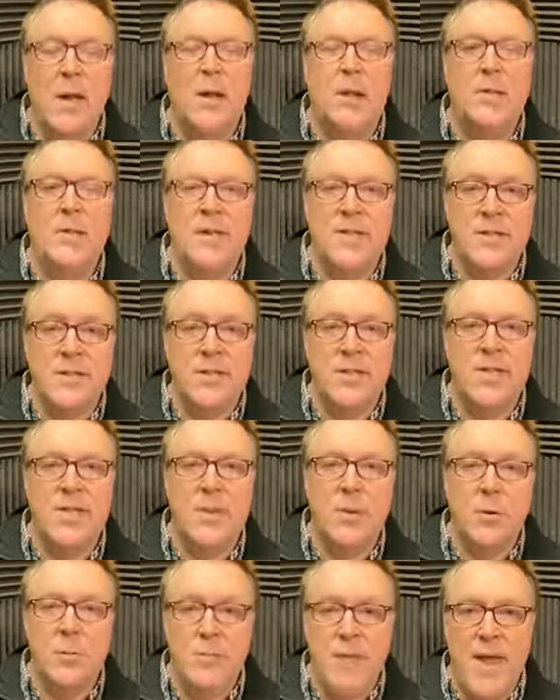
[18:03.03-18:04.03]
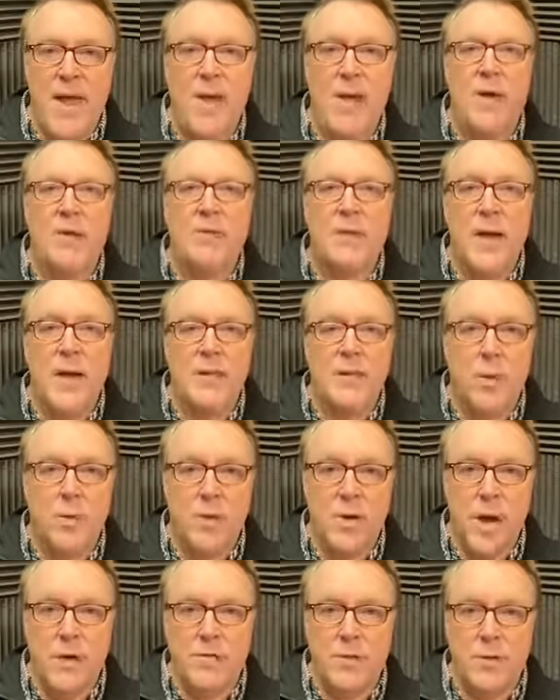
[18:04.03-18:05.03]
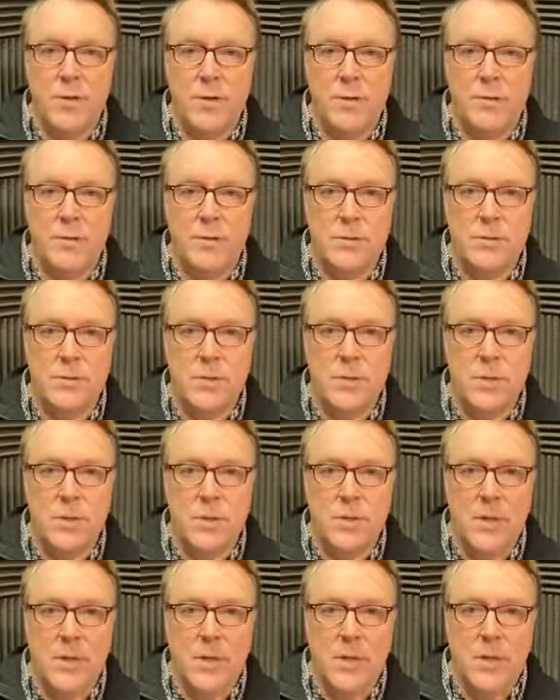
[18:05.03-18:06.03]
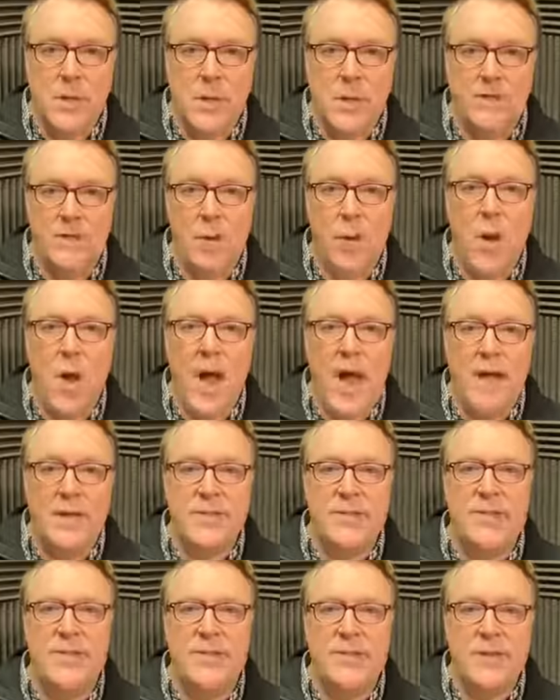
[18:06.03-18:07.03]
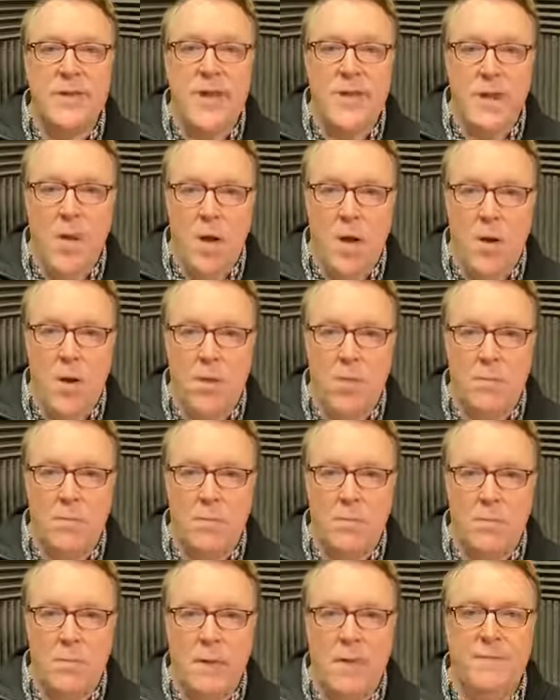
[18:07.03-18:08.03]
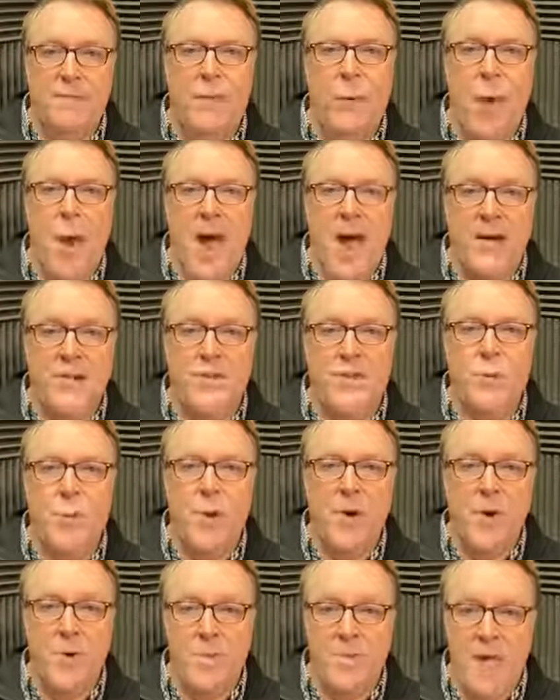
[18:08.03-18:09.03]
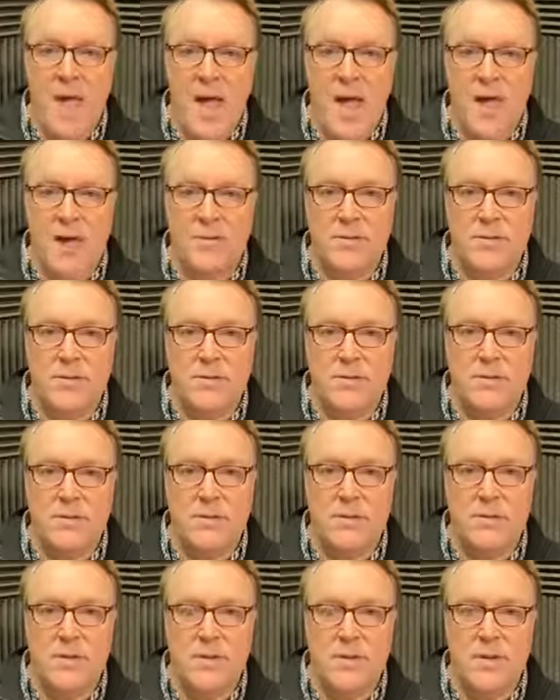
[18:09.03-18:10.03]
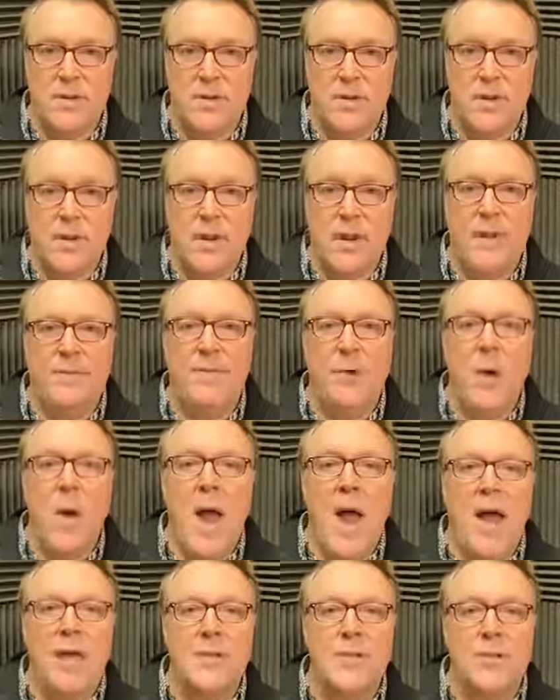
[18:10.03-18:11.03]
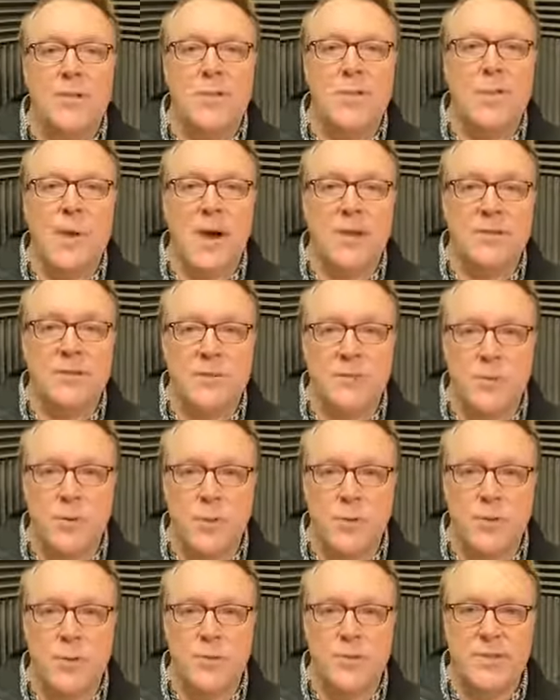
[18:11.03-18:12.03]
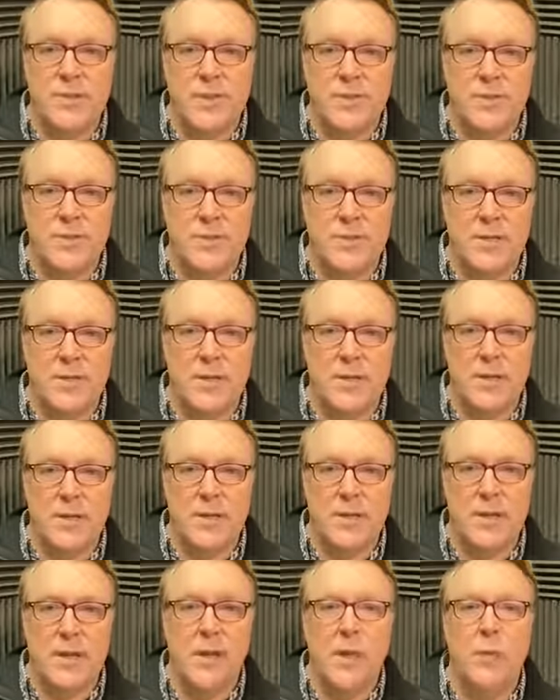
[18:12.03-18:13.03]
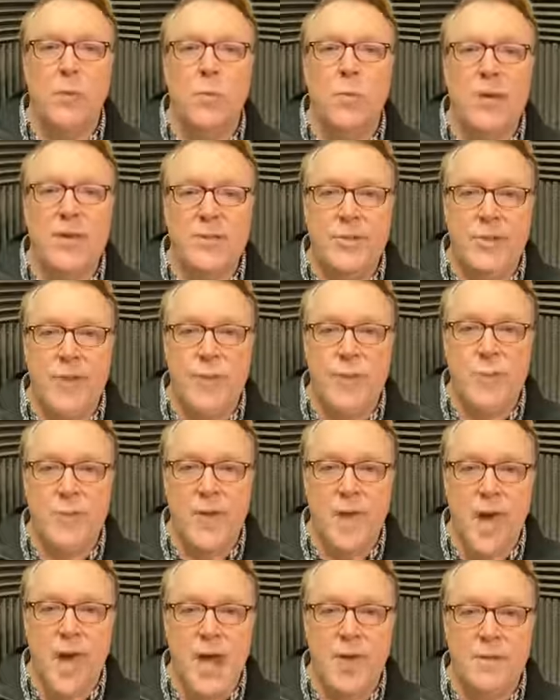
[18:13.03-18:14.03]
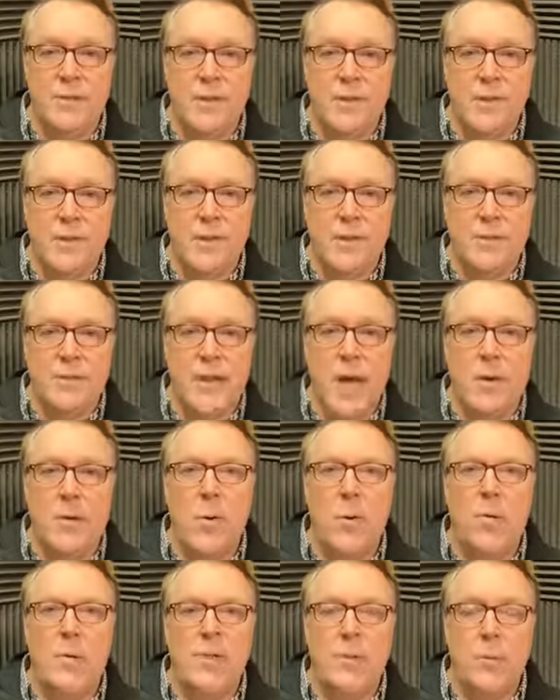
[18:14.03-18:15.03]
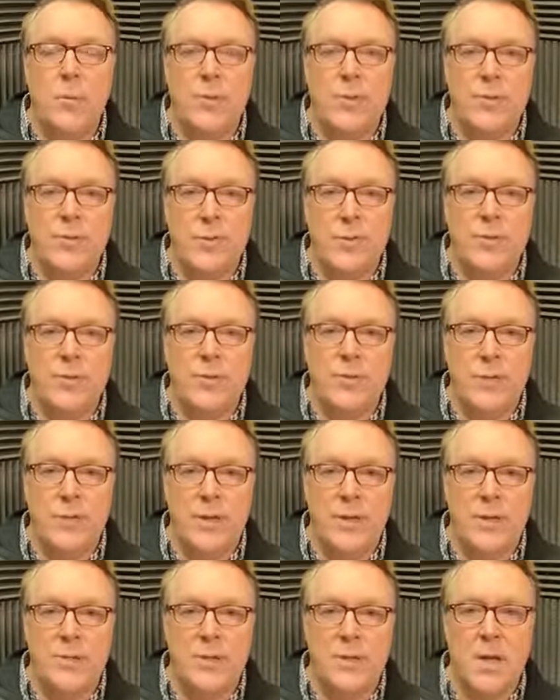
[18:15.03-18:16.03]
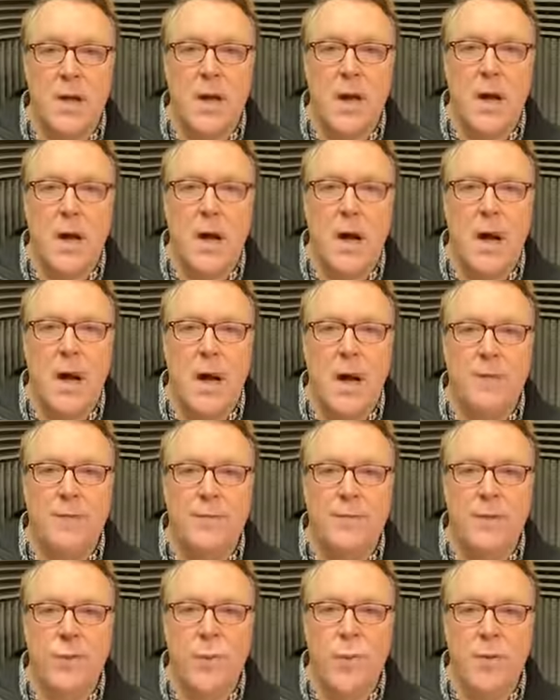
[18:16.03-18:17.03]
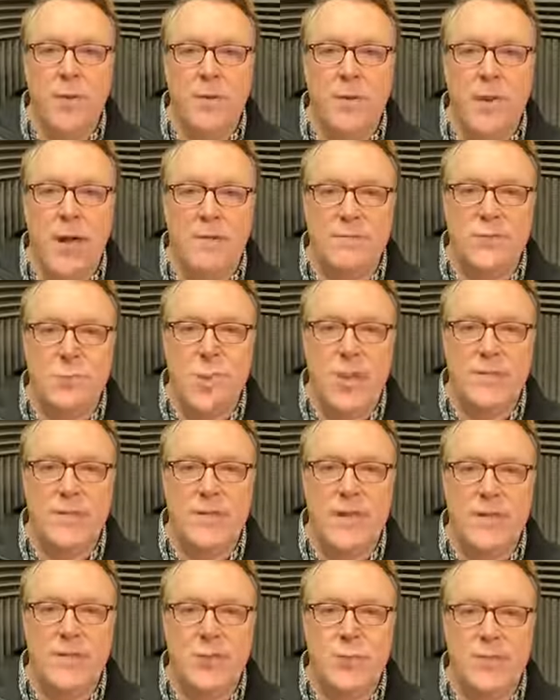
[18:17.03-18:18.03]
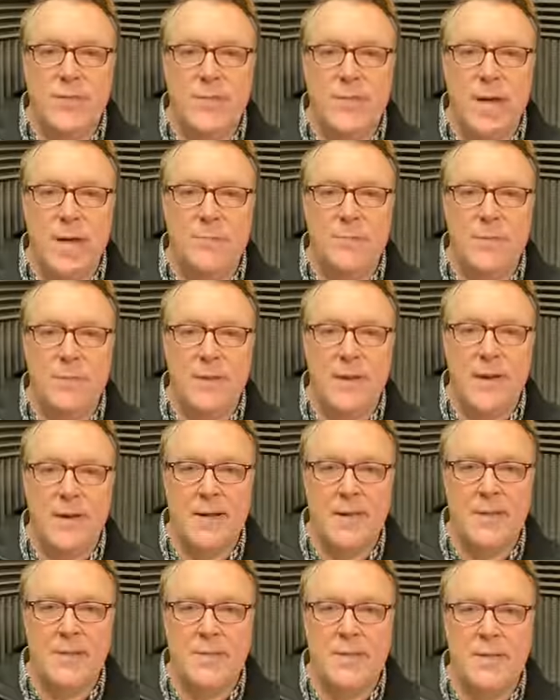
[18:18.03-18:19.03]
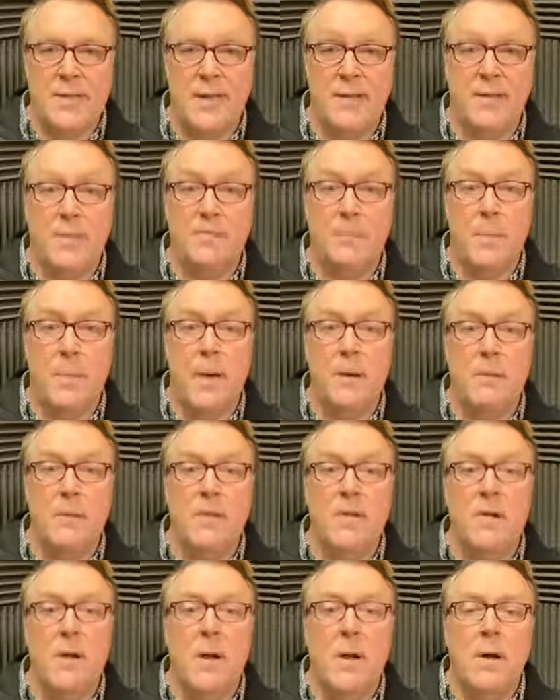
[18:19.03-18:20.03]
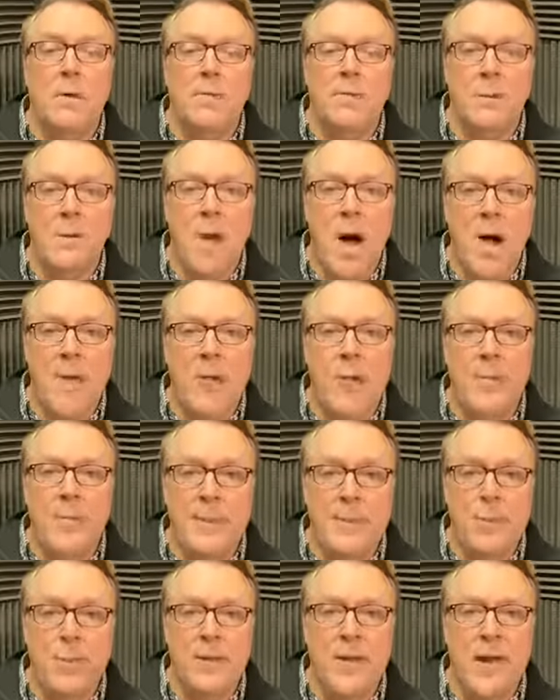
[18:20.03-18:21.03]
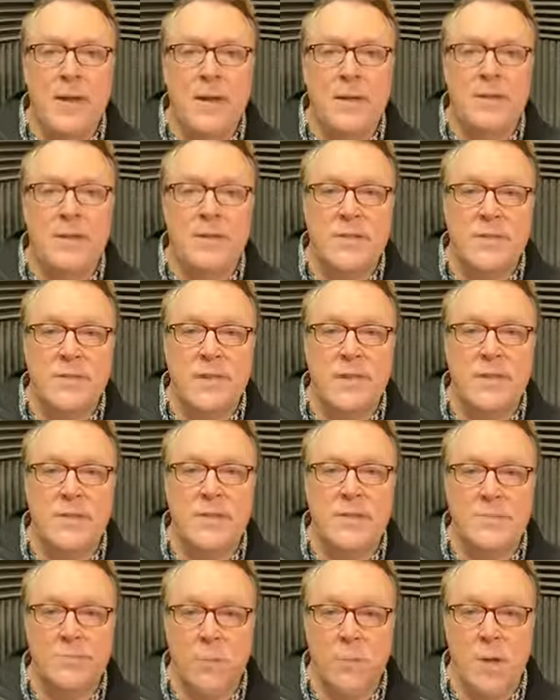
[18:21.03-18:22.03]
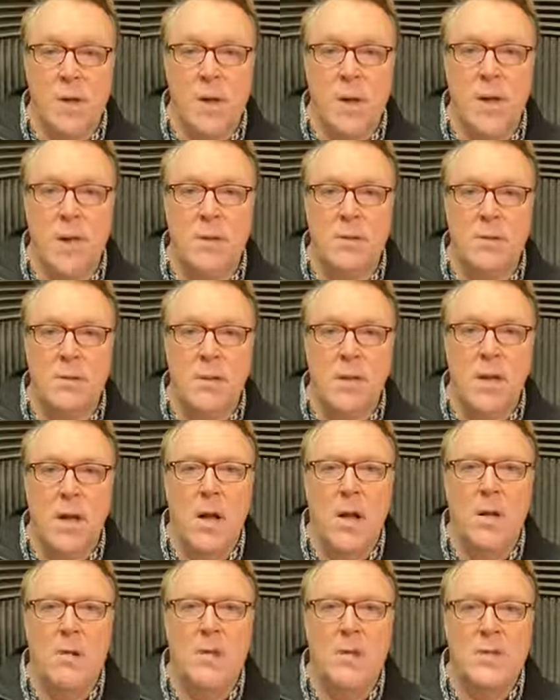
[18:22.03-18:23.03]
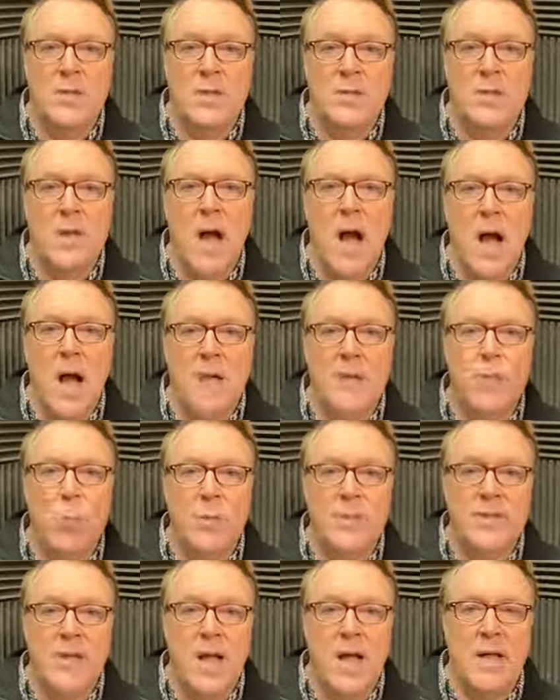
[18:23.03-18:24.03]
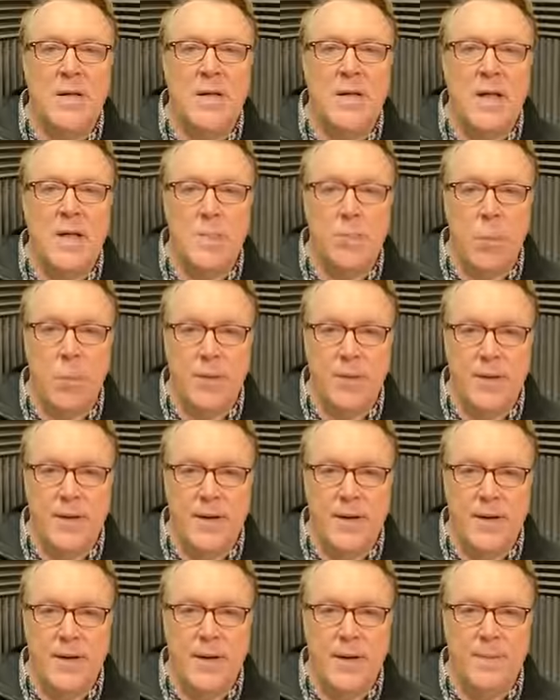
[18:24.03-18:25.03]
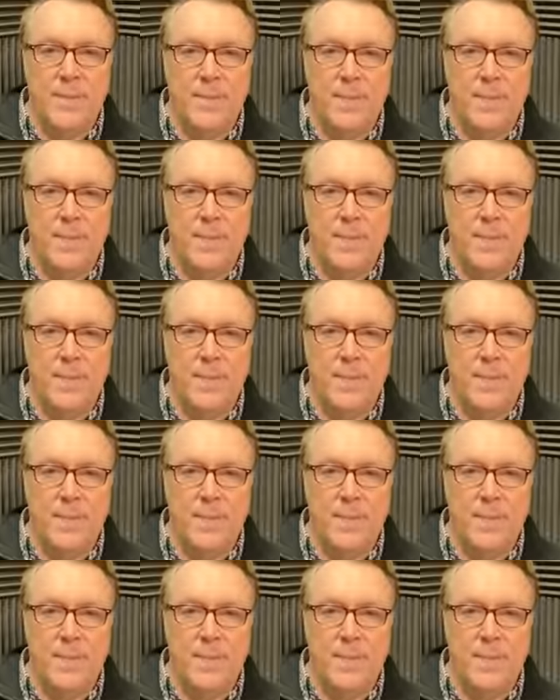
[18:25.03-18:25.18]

Listen to your mayors and your governors. If you're asked to stay home, if you're asked to wear a mask, if you're asked to practice social distancing, we do that not only to reduce the risk of your loved ones and yourself from getting the disease, but from other people getting the disease as well, which has a high mortality and morbidity.